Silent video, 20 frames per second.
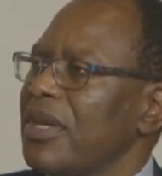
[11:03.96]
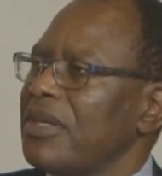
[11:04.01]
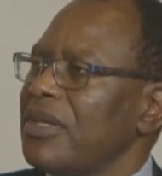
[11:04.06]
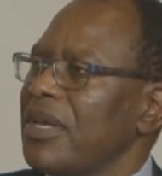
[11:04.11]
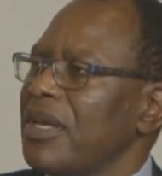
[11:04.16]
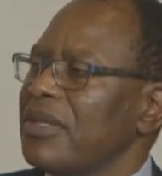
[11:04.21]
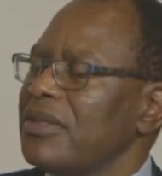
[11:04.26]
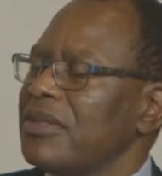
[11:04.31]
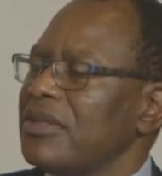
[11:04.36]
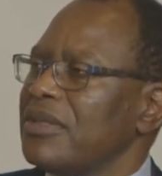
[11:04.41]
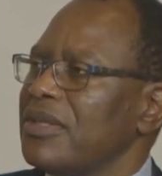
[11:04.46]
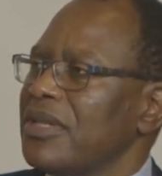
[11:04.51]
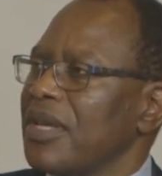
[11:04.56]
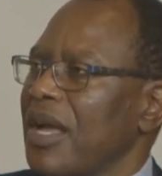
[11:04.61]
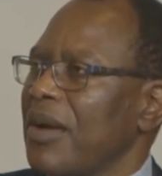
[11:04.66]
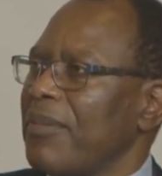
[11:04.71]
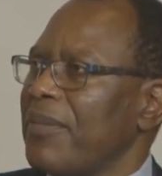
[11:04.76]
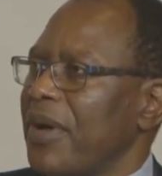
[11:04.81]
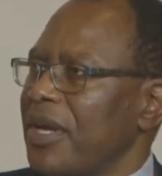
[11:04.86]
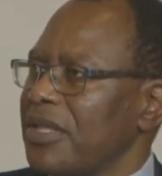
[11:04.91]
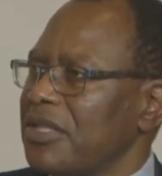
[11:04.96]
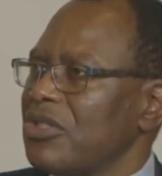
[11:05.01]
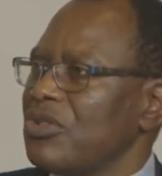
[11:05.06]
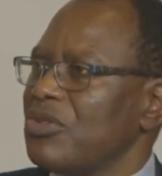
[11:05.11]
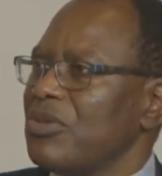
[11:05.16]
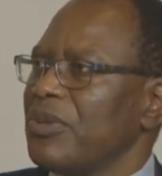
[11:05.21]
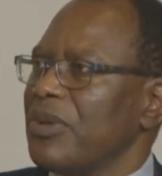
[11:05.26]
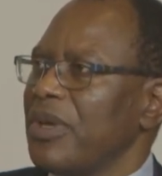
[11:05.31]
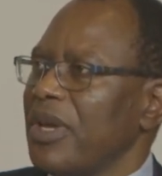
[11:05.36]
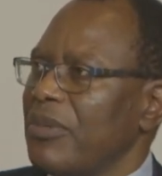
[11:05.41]
and the capacity
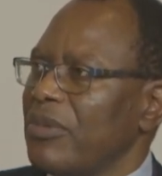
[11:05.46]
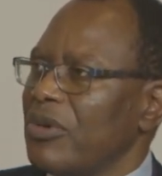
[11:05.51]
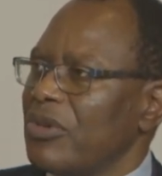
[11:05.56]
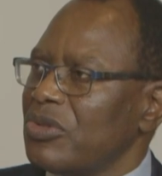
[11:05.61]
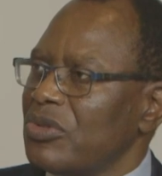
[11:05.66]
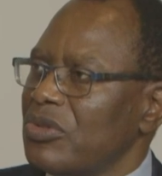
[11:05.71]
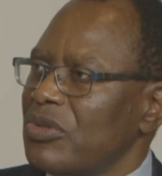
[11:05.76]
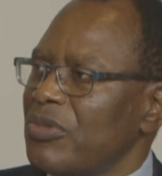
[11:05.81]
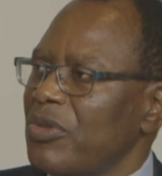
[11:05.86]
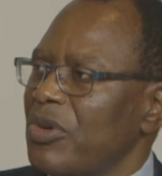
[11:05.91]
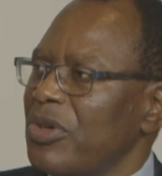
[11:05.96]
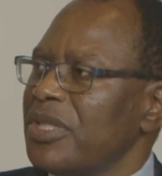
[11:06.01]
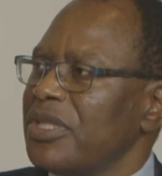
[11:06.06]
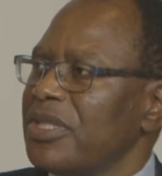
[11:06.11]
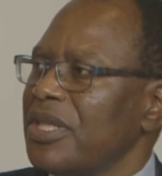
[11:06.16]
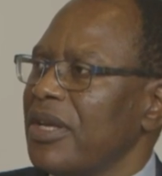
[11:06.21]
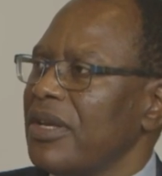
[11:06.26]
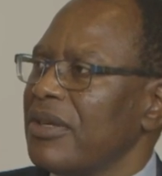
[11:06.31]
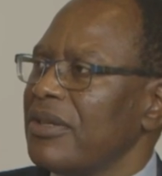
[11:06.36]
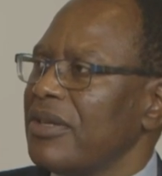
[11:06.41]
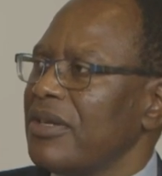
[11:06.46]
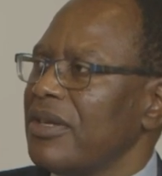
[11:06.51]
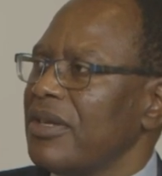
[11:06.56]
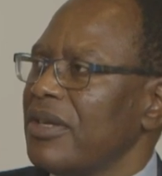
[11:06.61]
to be able to monitor